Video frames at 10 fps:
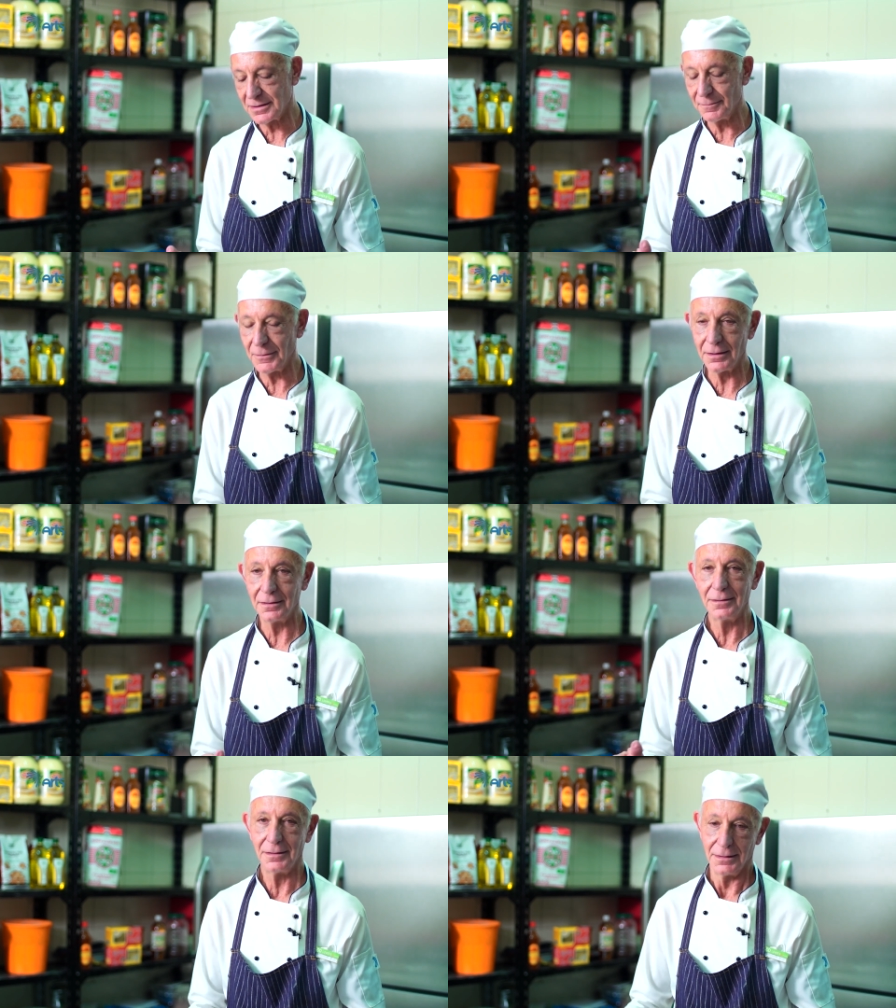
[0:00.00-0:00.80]
the
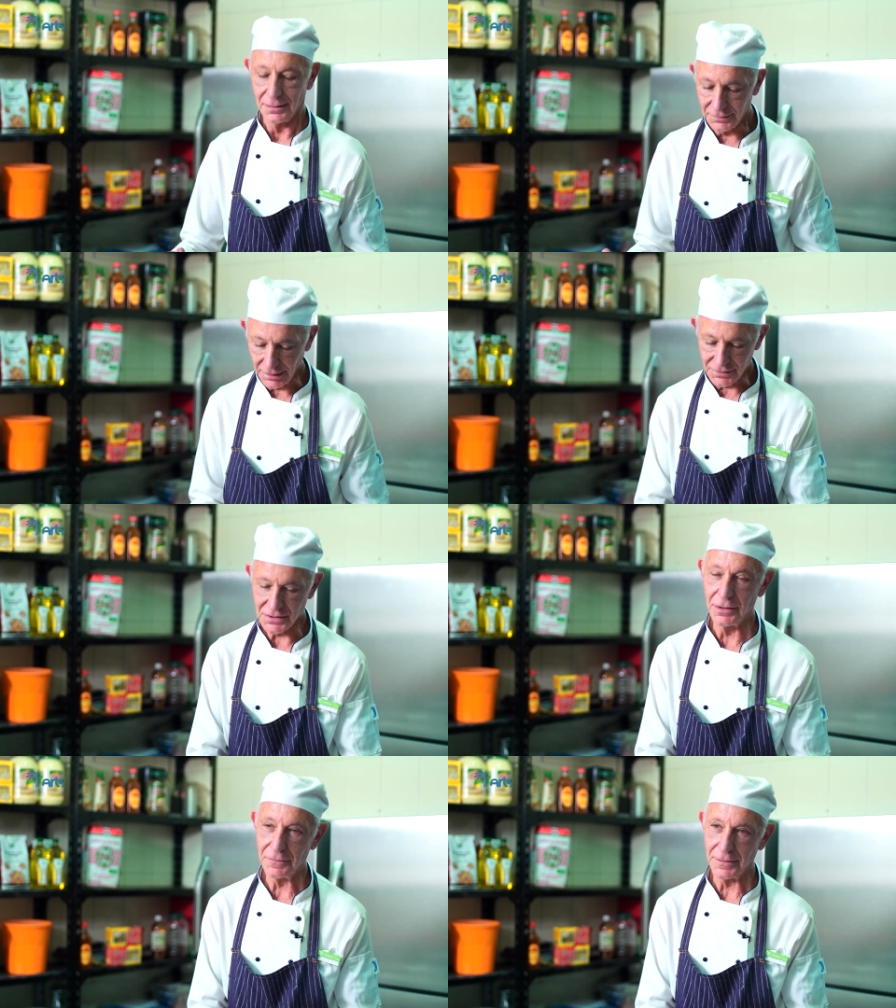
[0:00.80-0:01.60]
men takes
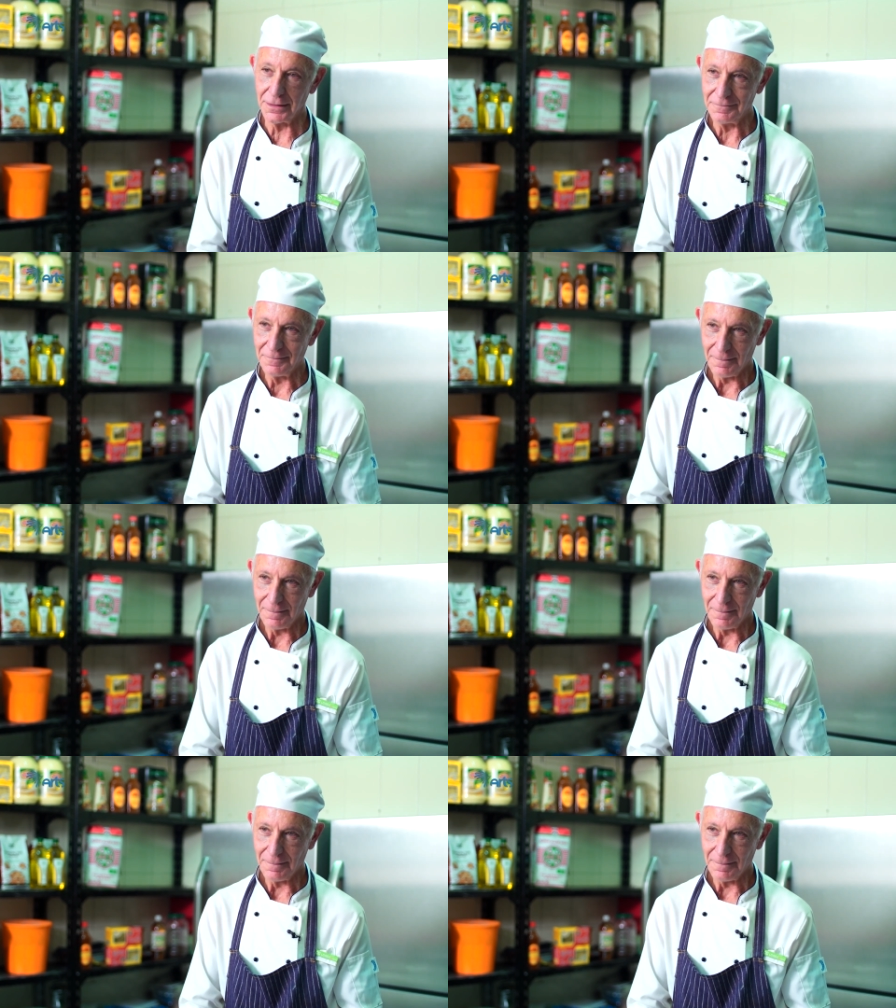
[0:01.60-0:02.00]
over